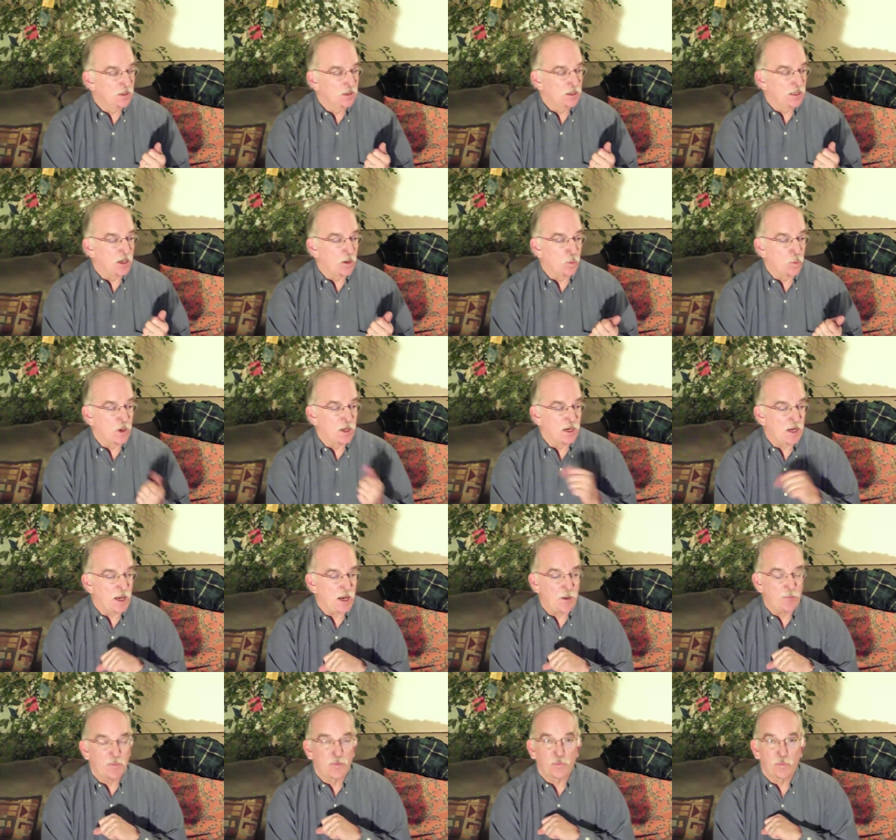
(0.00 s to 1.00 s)
It went
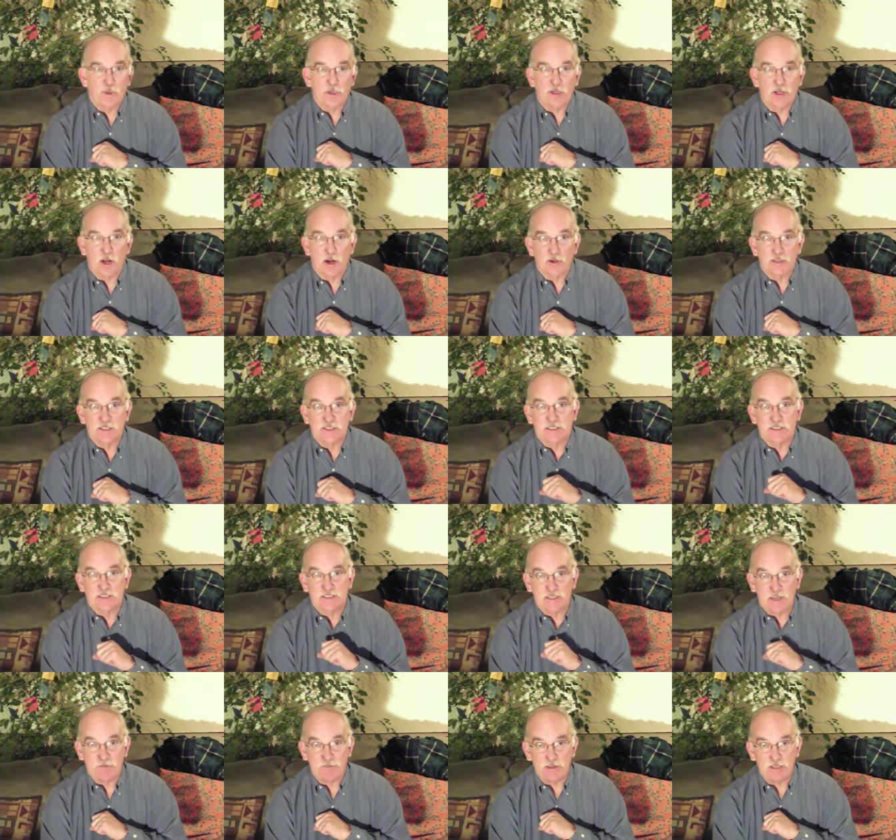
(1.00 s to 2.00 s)
up
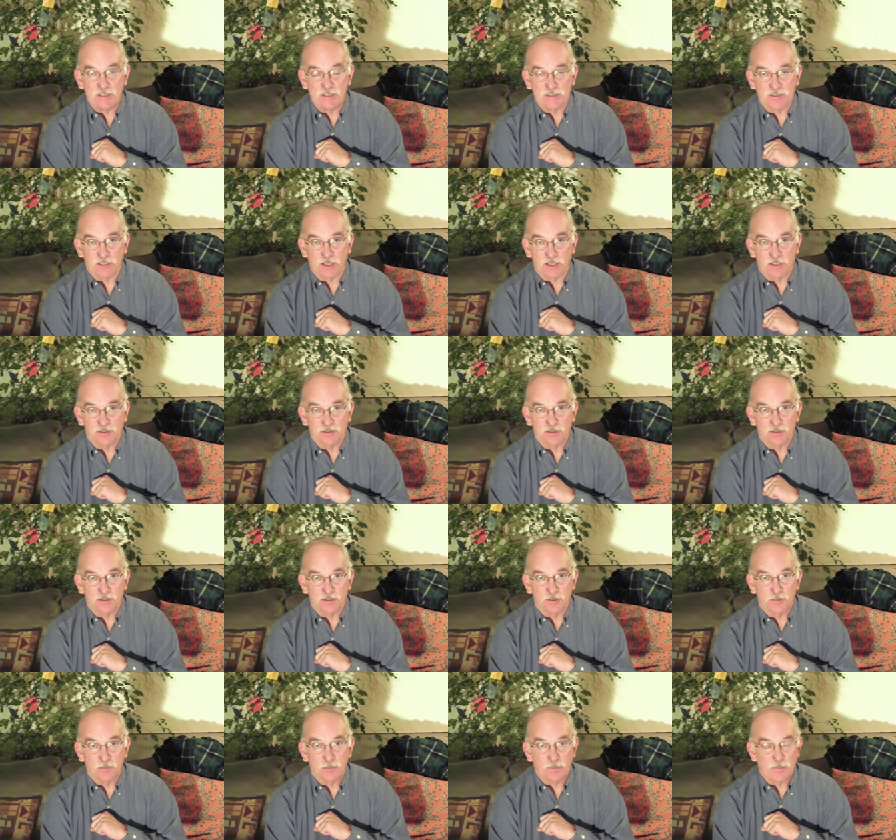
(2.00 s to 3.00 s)
$3.70
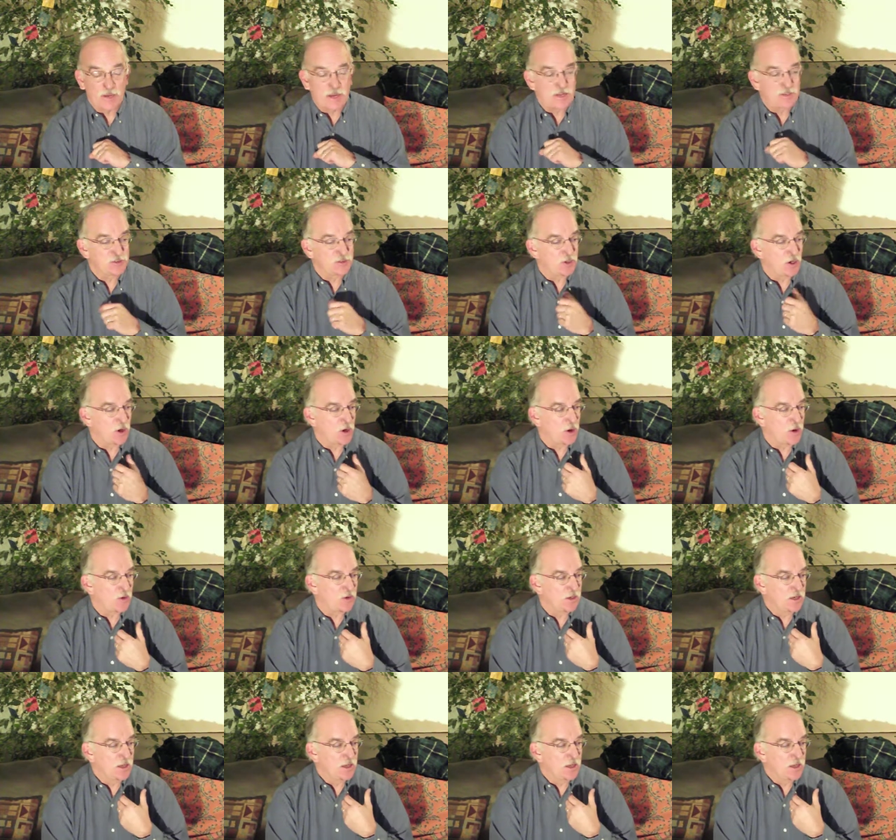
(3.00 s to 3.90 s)
based on